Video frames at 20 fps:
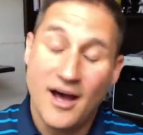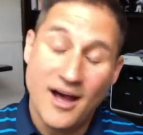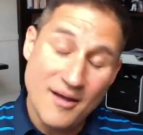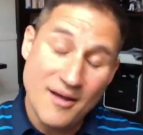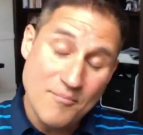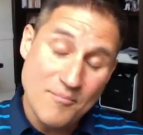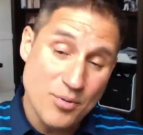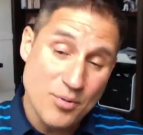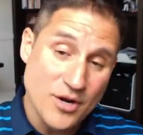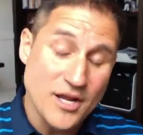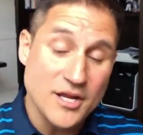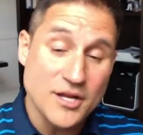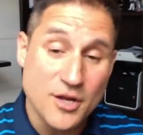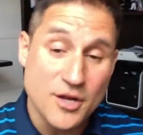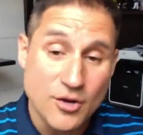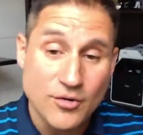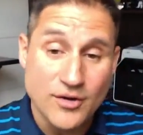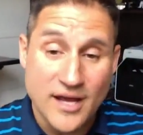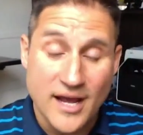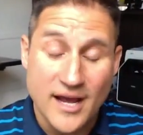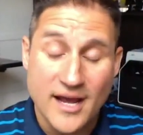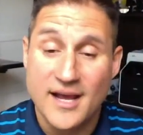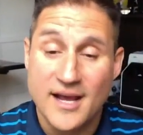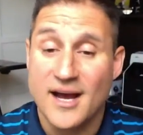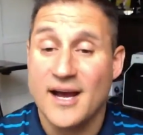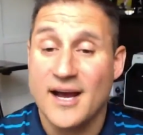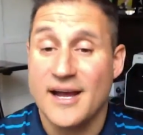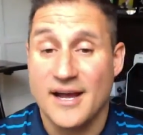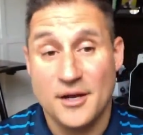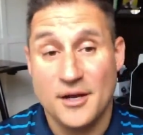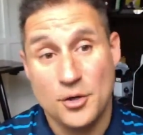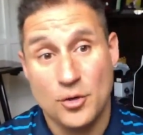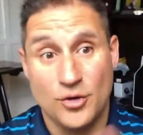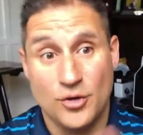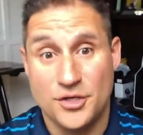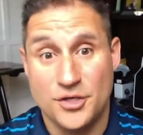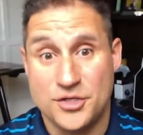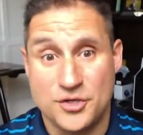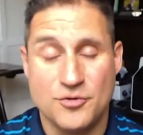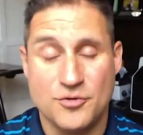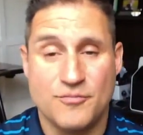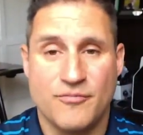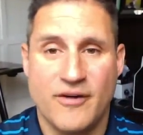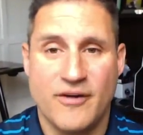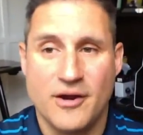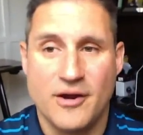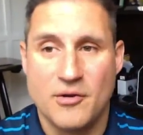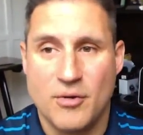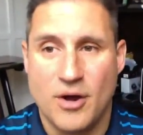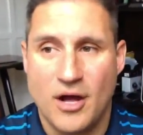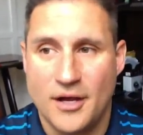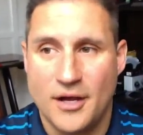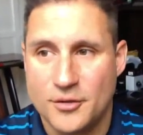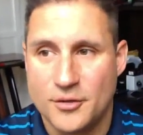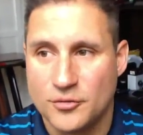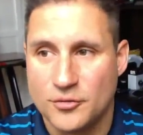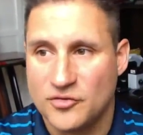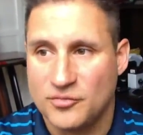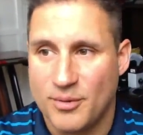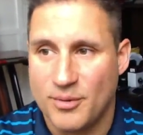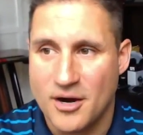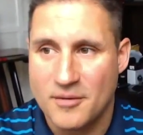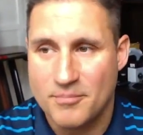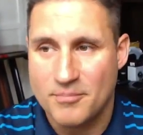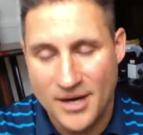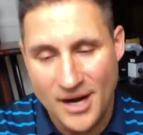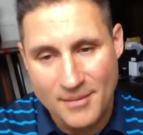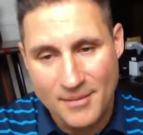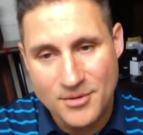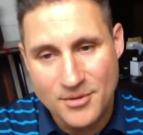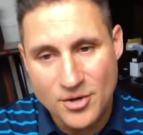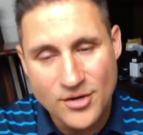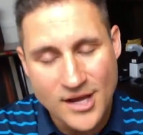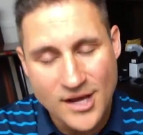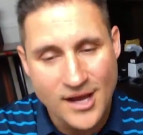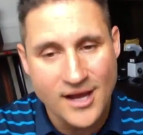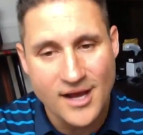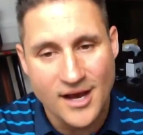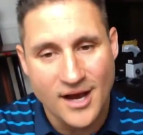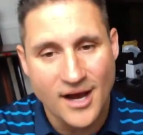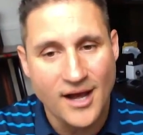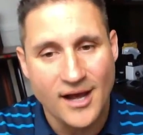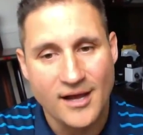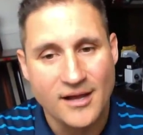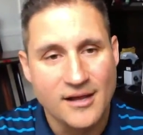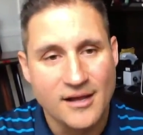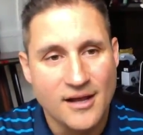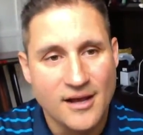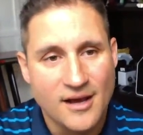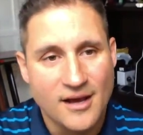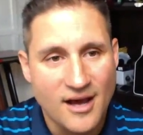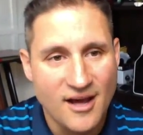I'm pretty new to AI. I know Hadoop very well. I know Spark, but I'm new to AI.